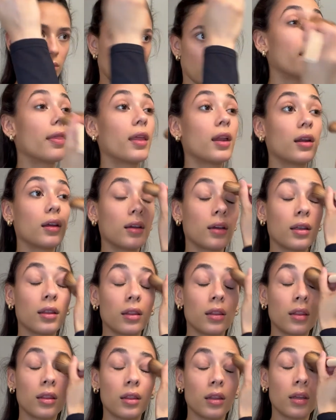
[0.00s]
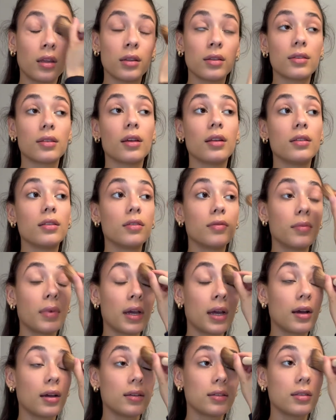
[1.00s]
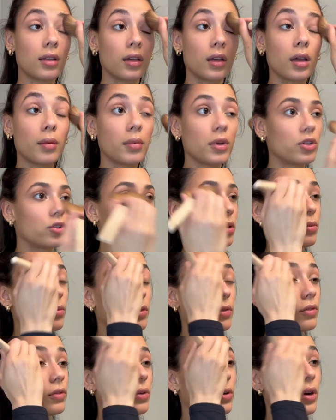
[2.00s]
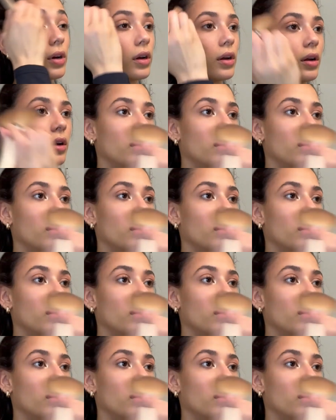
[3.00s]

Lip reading: And then I get the insides of my eyes like I mentioned before.